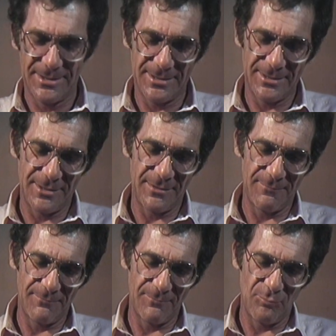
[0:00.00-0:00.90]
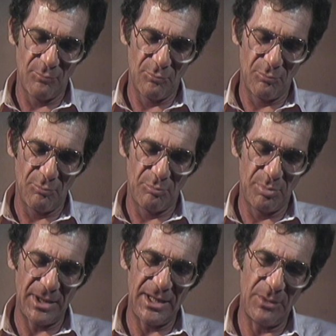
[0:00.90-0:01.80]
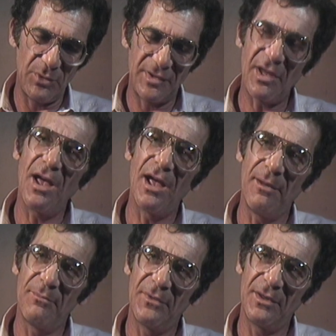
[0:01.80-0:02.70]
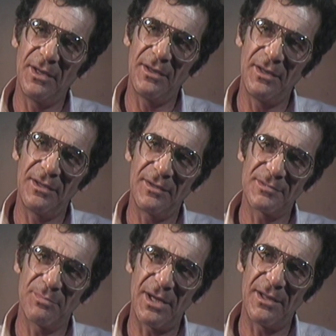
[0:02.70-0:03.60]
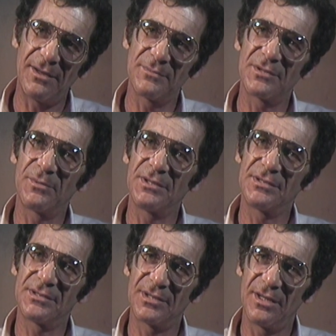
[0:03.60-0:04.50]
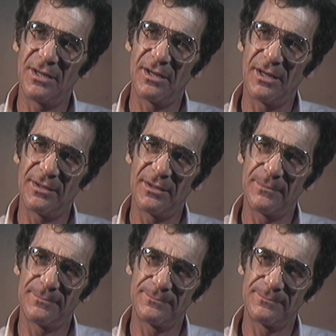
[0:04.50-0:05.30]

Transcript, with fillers: Uh, but with time, then they, then it doesn't bother them so much to say they liked it.